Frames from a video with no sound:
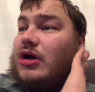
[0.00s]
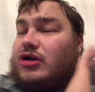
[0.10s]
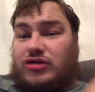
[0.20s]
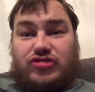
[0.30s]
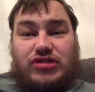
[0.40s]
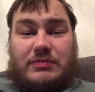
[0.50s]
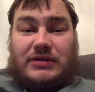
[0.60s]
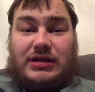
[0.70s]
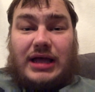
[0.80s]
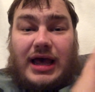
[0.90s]
Chris
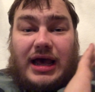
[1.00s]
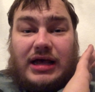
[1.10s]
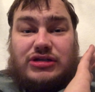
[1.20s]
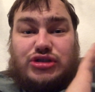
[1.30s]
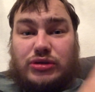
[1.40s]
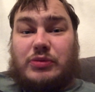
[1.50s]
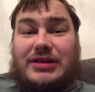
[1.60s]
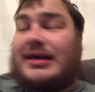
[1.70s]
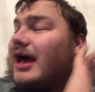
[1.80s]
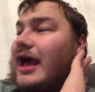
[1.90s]
Chibnall and Jodie
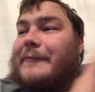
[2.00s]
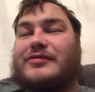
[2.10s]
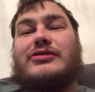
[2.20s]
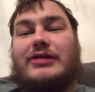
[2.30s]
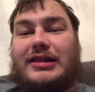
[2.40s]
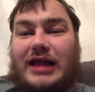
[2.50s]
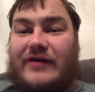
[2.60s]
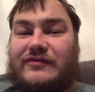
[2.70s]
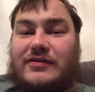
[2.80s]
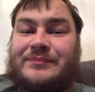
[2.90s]
Whittaker, I absolutely
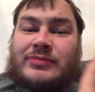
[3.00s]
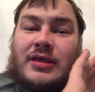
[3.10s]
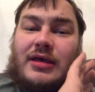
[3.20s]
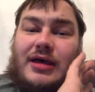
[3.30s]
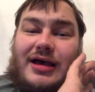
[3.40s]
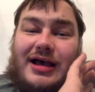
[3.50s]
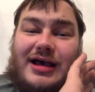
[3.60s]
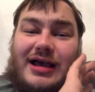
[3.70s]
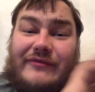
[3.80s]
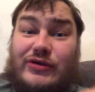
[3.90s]
loved.
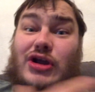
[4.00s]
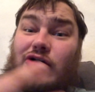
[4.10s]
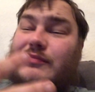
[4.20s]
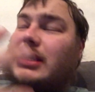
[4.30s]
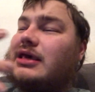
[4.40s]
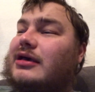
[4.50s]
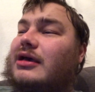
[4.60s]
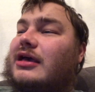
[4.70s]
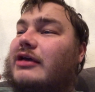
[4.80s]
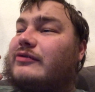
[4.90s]
If you know me,
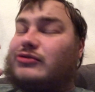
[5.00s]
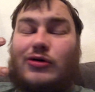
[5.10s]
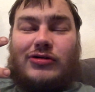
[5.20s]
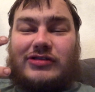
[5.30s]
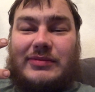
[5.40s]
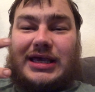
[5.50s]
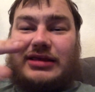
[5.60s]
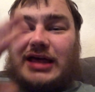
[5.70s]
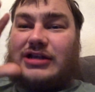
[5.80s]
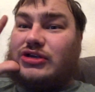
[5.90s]
if you talk to me,
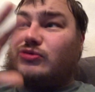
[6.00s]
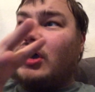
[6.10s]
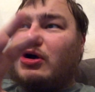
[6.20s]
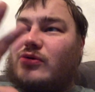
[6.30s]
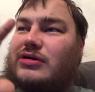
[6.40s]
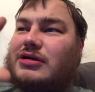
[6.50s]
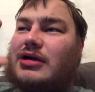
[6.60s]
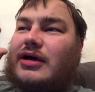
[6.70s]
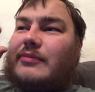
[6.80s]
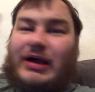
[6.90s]
then you know
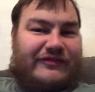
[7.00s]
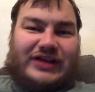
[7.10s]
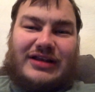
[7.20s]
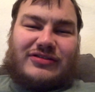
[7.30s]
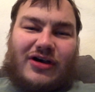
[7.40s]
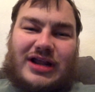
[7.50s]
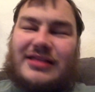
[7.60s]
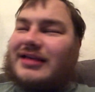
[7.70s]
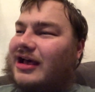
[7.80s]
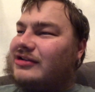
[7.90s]
my feelings on
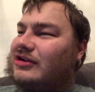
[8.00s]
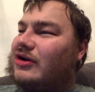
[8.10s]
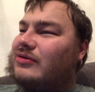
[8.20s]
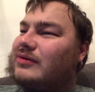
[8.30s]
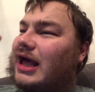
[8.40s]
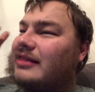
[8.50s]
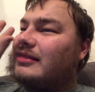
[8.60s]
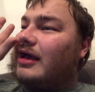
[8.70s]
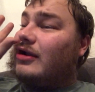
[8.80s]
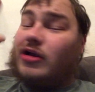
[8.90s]
it. And you know that
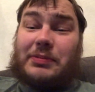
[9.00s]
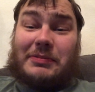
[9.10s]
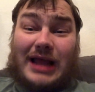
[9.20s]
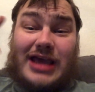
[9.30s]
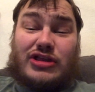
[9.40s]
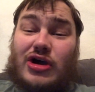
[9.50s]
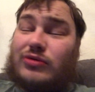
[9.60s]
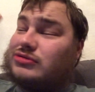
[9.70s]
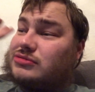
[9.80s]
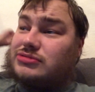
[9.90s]
a lot of people I
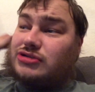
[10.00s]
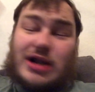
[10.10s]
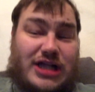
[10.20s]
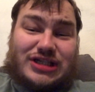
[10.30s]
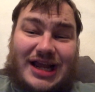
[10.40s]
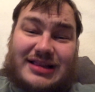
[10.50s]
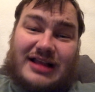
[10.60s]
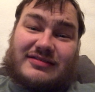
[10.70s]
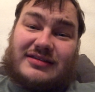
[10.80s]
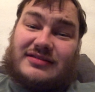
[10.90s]
know don't actually like that
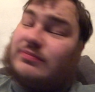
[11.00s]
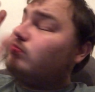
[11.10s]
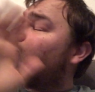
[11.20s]
season.